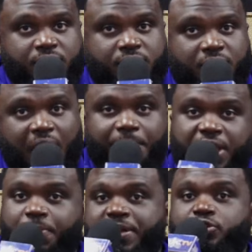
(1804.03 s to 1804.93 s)
I'm here
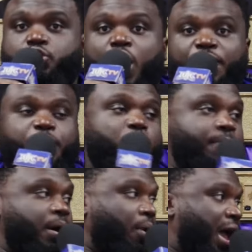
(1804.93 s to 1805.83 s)
to be joyful with
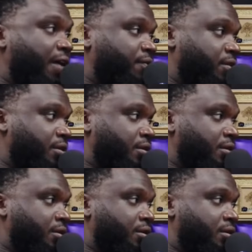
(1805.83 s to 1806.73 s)
my wife. Right.
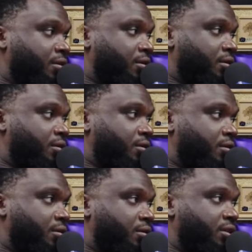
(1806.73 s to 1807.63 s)

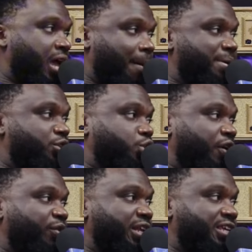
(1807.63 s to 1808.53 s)
Y'all be joyful
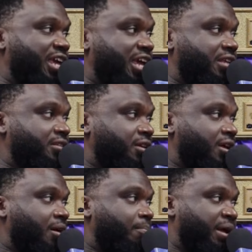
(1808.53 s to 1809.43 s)
with the kids,
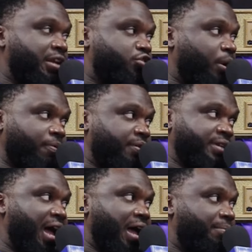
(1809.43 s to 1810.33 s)
but the drop of a
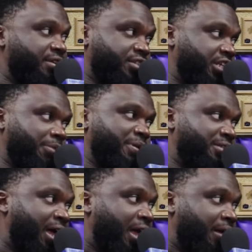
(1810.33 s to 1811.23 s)
dime is discipline
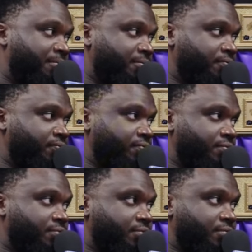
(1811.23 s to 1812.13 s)
time.
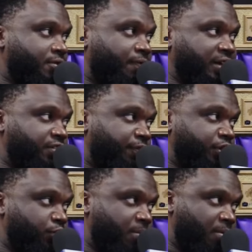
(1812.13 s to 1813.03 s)
Vice versa
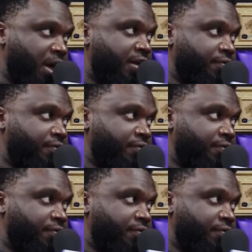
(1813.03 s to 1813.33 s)
with my wife.